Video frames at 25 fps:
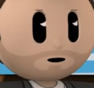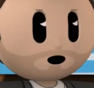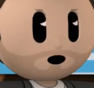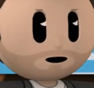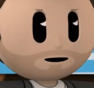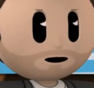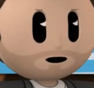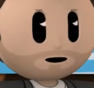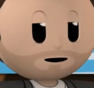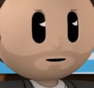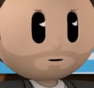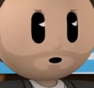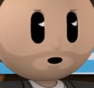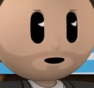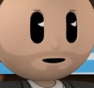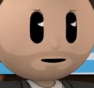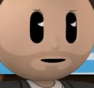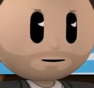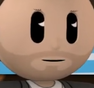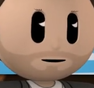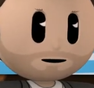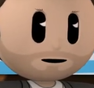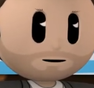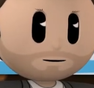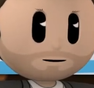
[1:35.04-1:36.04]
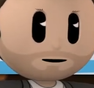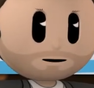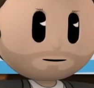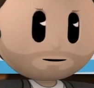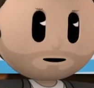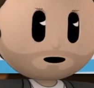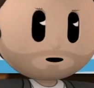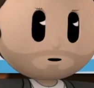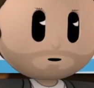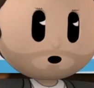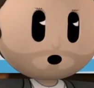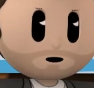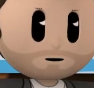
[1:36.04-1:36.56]
And the truth is, this
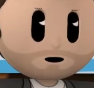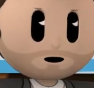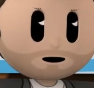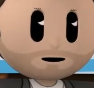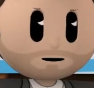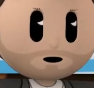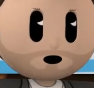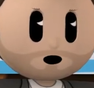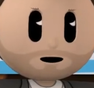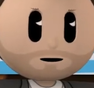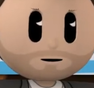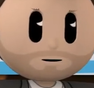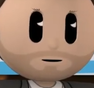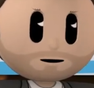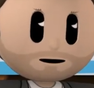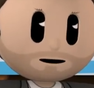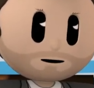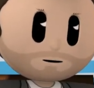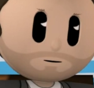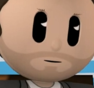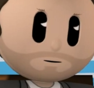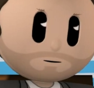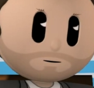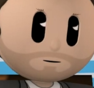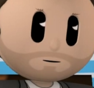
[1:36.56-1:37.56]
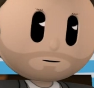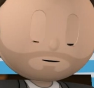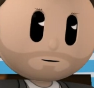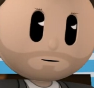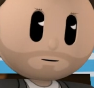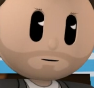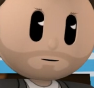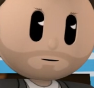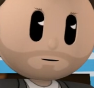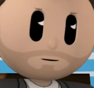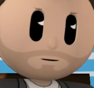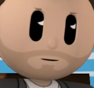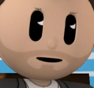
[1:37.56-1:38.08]
is the role of family.
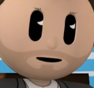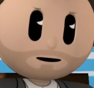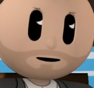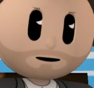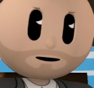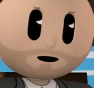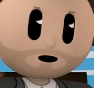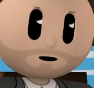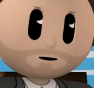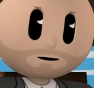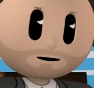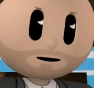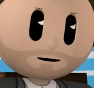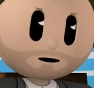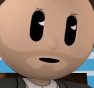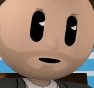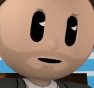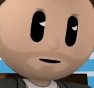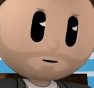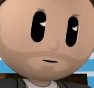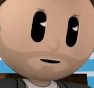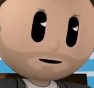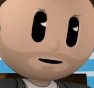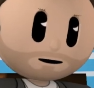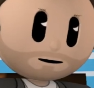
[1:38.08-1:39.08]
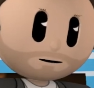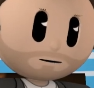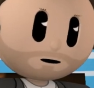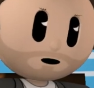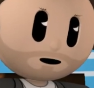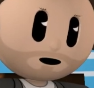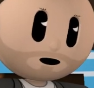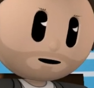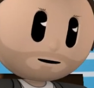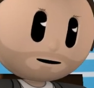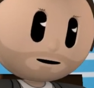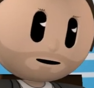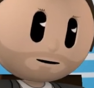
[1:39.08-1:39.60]
To be a hedge of
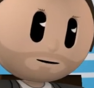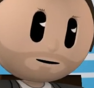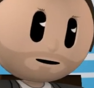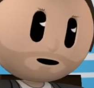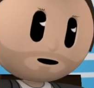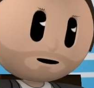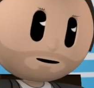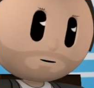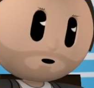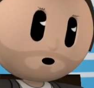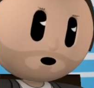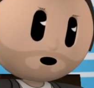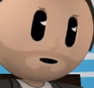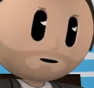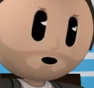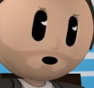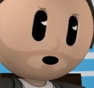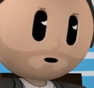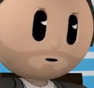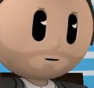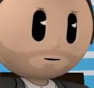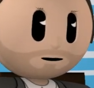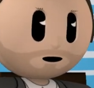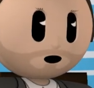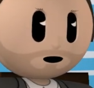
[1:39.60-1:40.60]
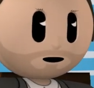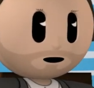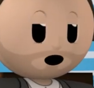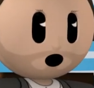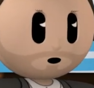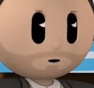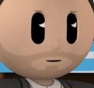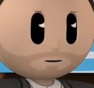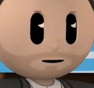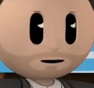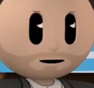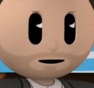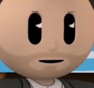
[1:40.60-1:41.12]
protection against the cruel world we
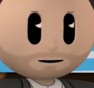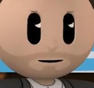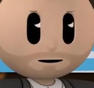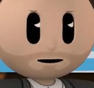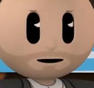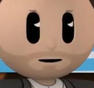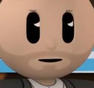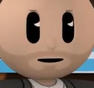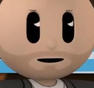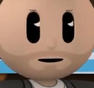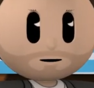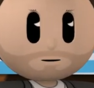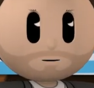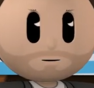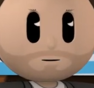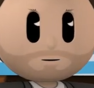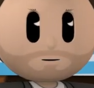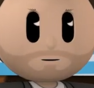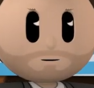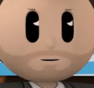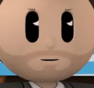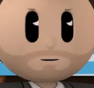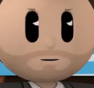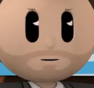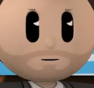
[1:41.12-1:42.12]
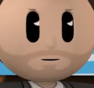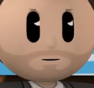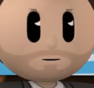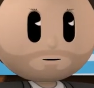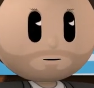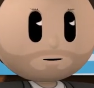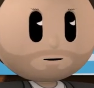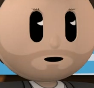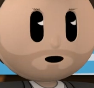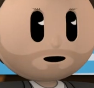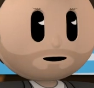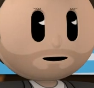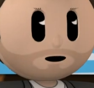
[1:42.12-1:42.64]
are living in.
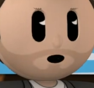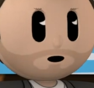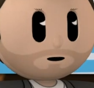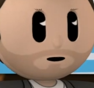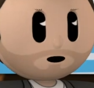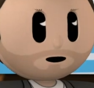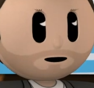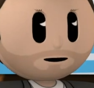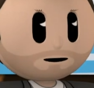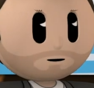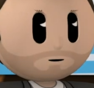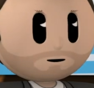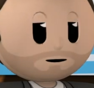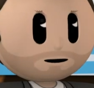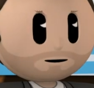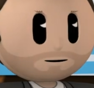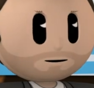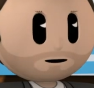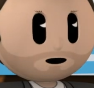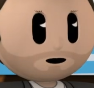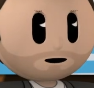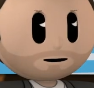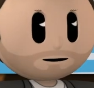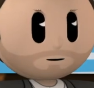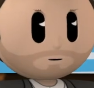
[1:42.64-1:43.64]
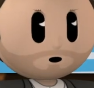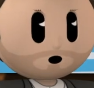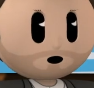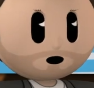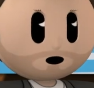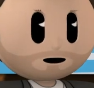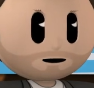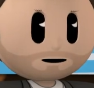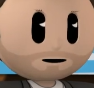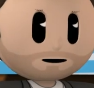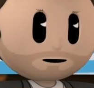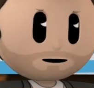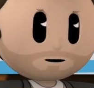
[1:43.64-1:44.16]
Have you had friends that
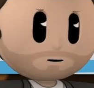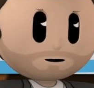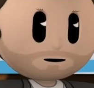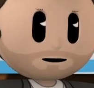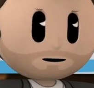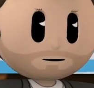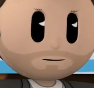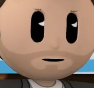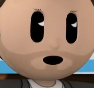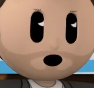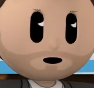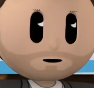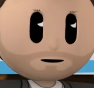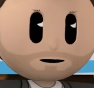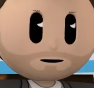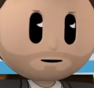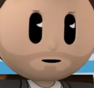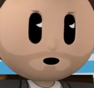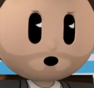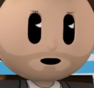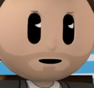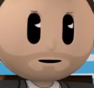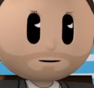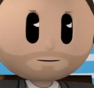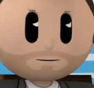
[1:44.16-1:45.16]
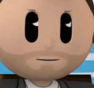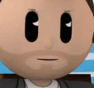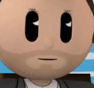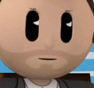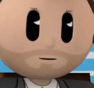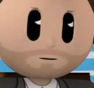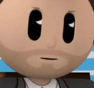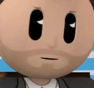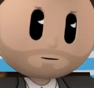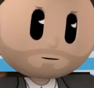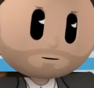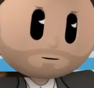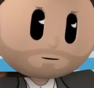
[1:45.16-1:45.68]
grew up in pretty solid homes?
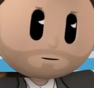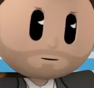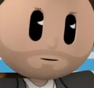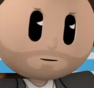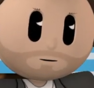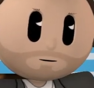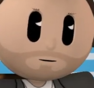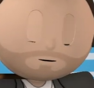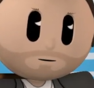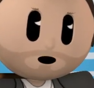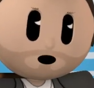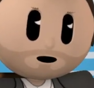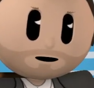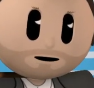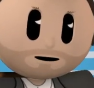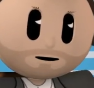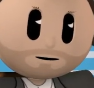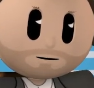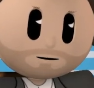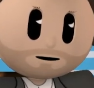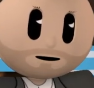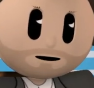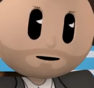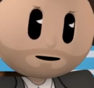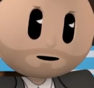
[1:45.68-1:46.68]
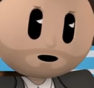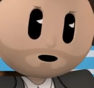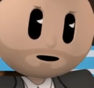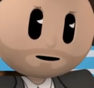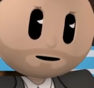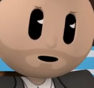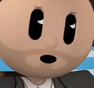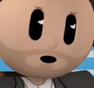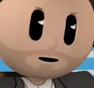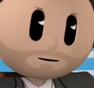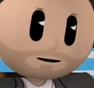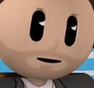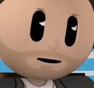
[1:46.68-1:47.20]
And it seemed
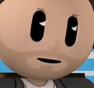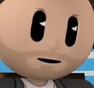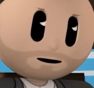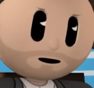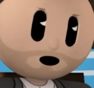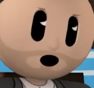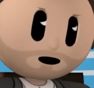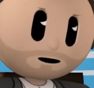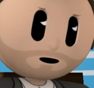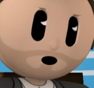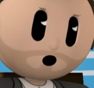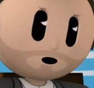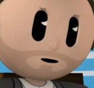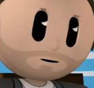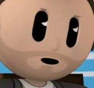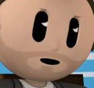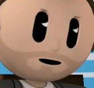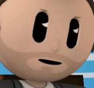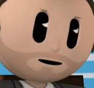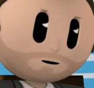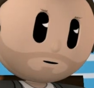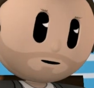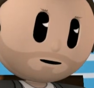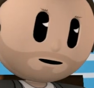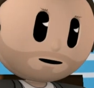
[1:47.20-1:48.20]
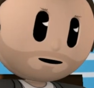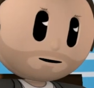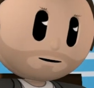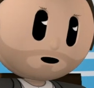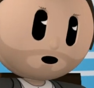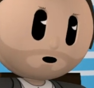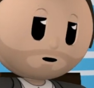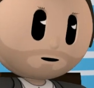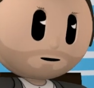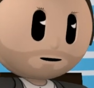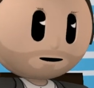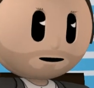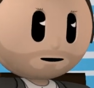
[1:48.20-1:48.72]
that most, if not all, of their
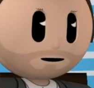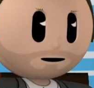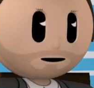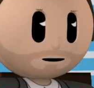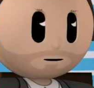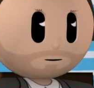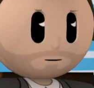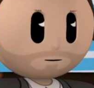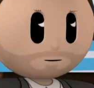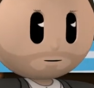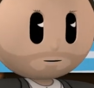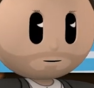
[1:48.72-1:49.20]
needs were met.